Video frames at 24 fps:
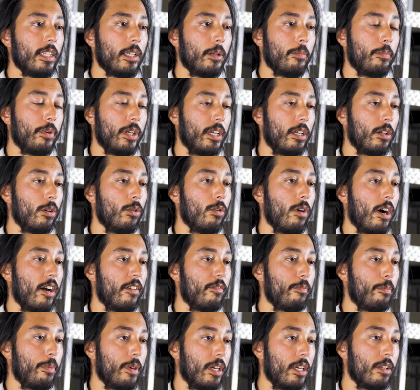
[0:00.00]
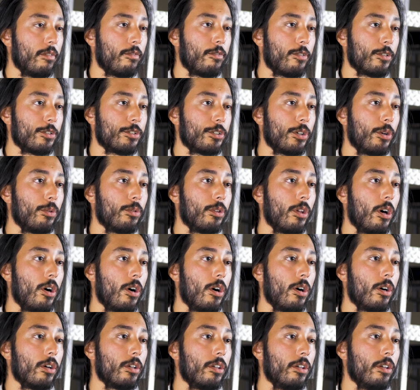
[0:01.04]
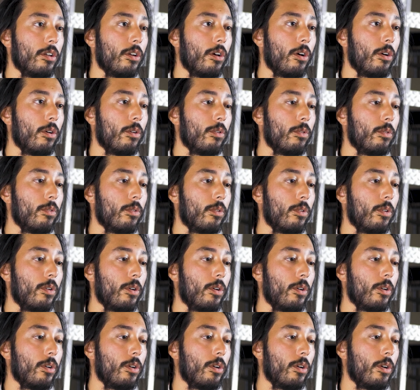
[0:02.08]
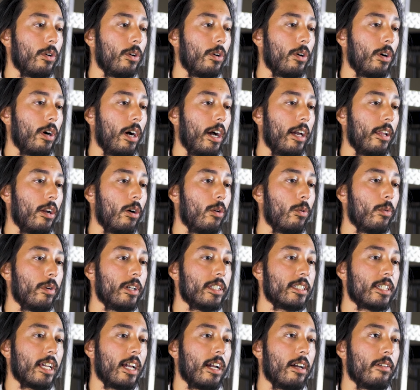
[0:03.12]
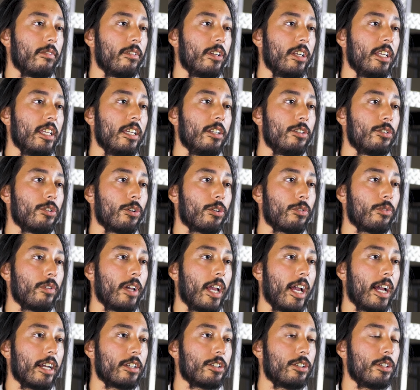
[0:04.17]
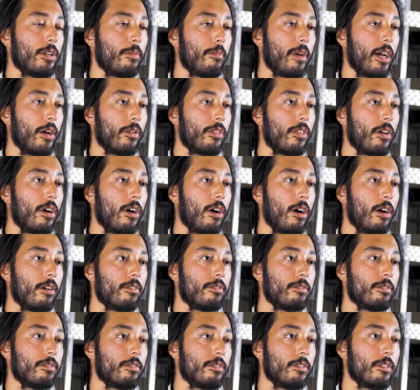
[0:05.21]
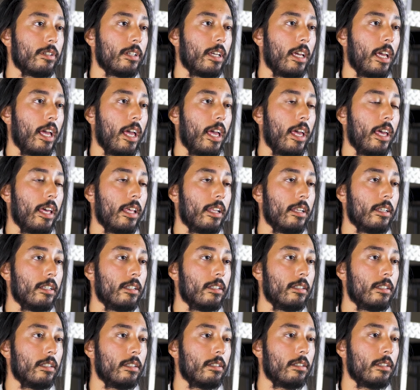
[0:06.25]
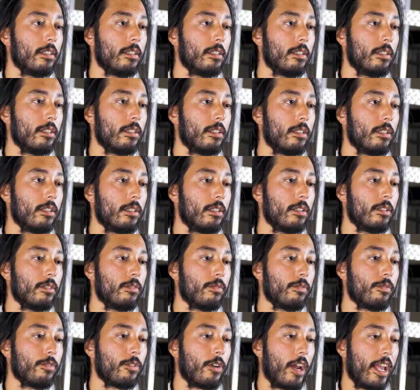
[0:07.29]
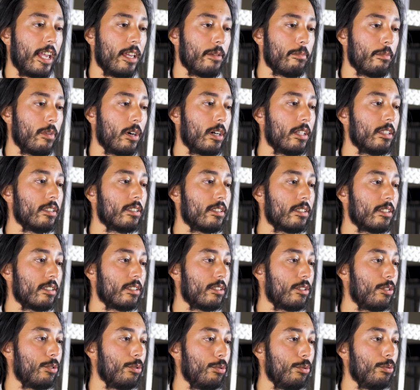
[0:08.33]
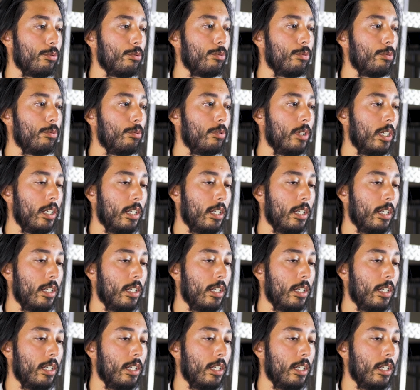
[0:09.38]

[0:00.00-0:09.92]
being who I've been for so long, you know, I'd always have a knee jerk reaction to mouth off. And for eight months to